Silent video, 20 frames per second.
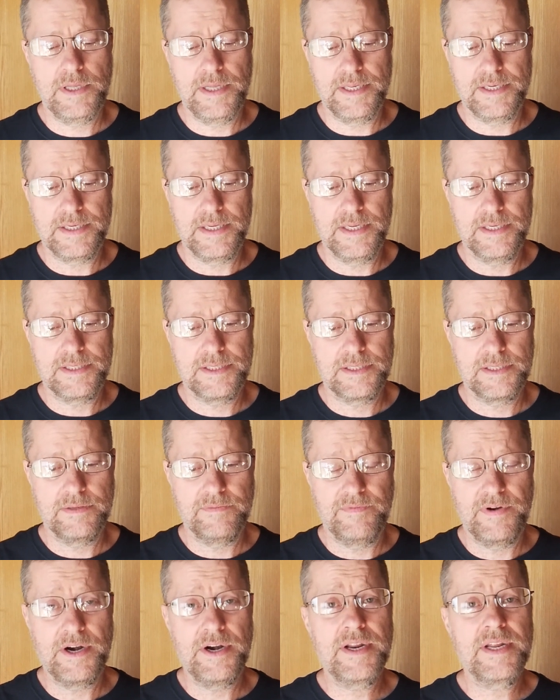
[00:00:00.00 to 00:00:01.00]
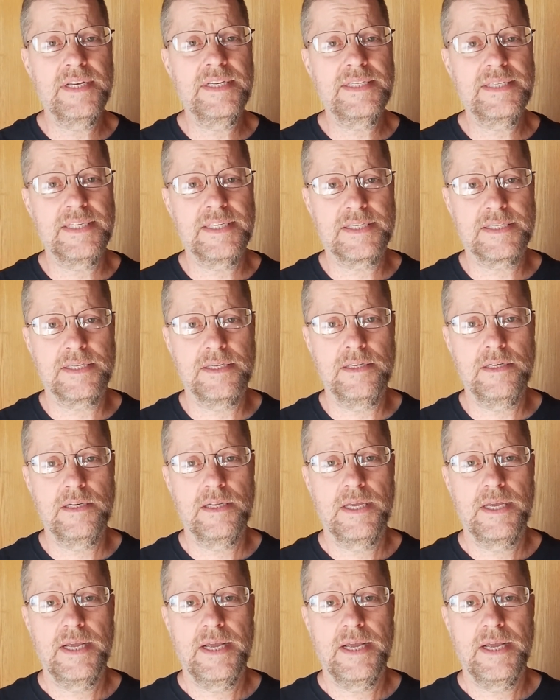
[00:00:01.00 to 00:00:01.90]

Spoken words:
It's very consistent,